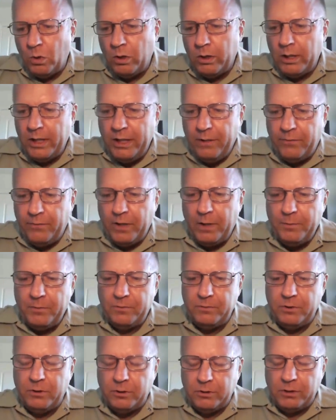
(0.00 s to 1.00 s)
Or if,
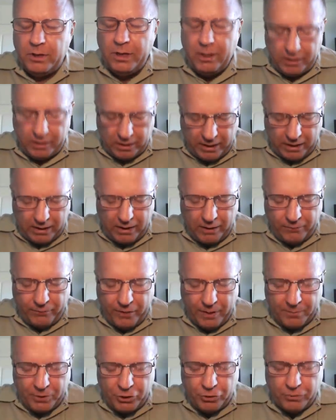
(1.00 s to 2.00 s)
am, or er,
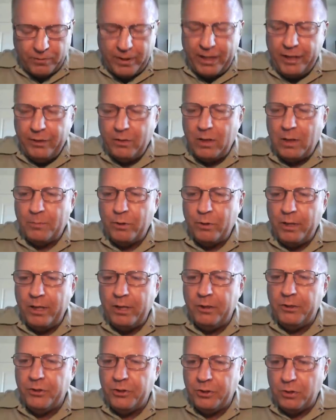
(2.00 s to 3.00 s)
if amateur radio
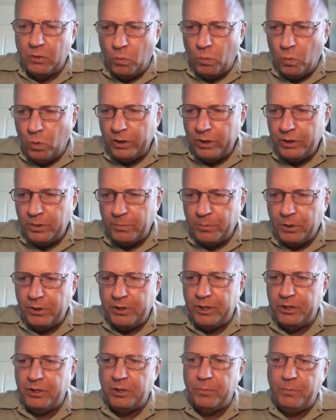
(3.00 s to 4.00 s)
operators want to
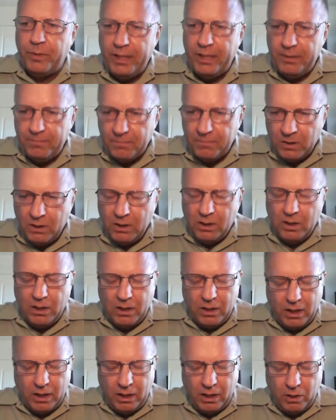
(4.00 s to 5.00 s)
participate,
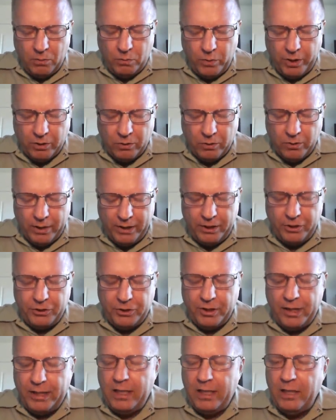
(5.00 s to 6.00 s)
uh, we are going
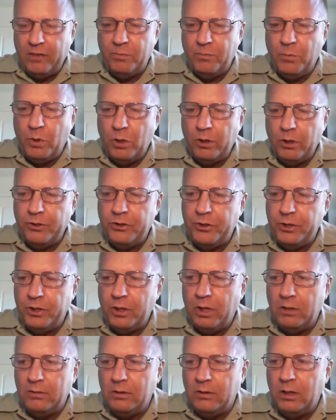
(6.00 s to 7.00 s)
to try to have
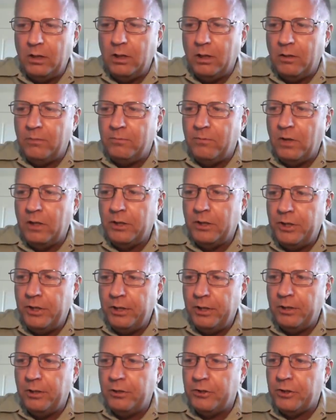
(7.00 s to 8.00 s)
Mars uh,
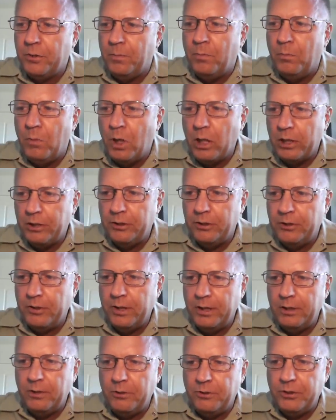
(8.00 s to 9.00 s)
volunteers
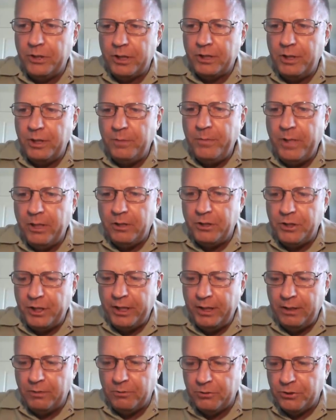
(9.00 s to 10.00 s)
monitoring those 60 meter
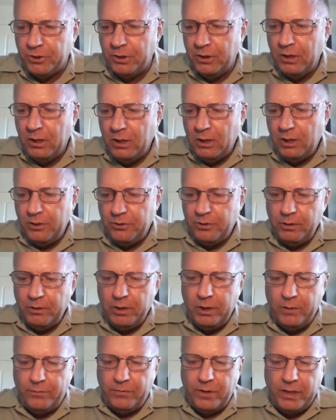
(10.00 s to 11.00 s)
channels
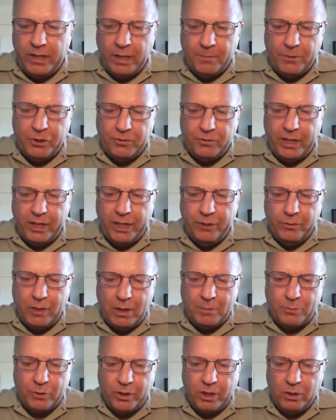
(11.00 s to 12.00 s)
so that if an amateur
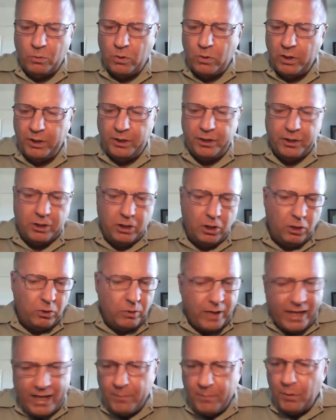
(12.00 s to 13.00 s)
radio operator wanted to
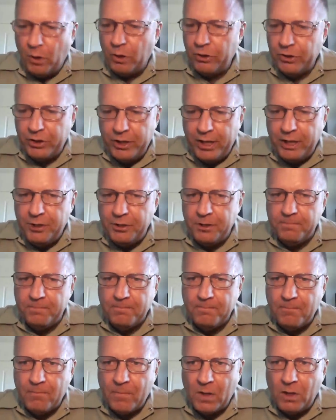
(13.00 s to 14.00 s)
call any Mars
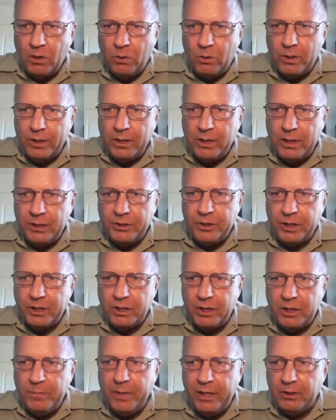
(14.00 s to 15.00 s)
station on uh,
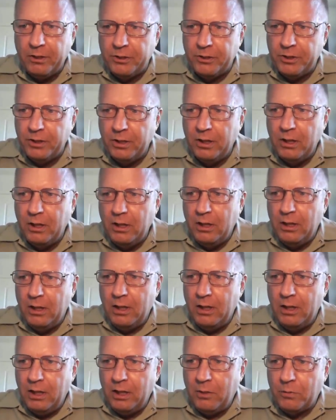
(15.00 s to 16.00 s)
60 meters,
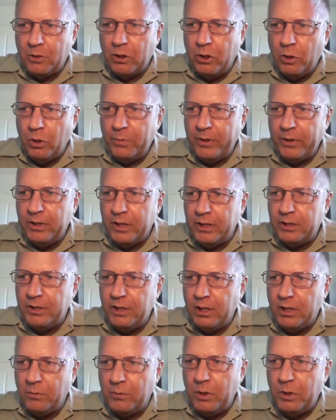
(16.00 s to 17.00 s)
uh, we're hoping
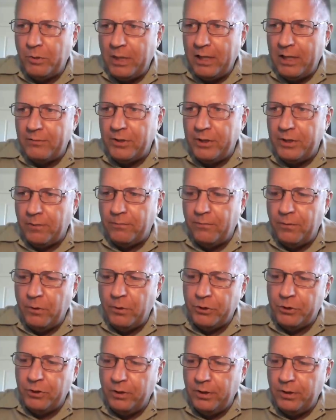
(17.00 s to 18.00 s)
that uh, we will have enough
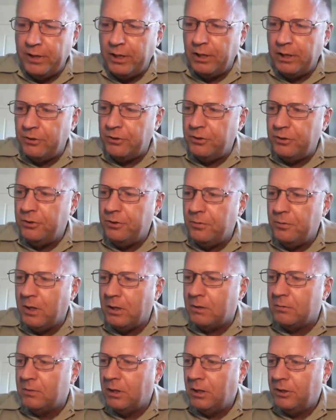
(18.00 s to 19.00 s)
folks on there
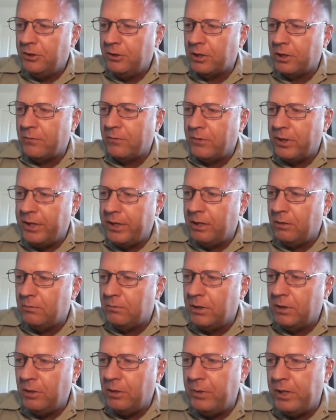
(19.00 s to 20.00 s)
to uh, to cover
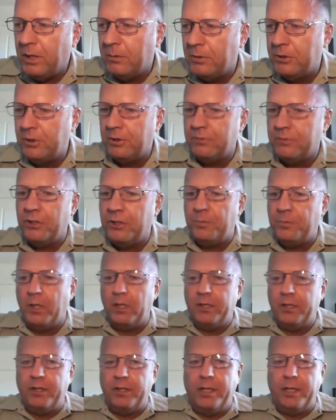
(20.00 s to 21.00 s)
down and be able to
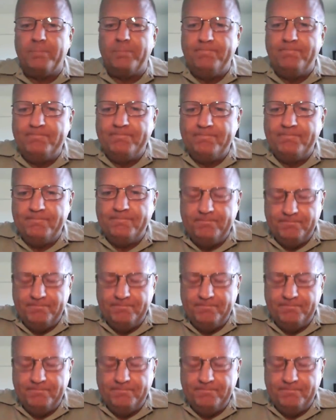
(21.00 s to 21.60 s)
respond to them.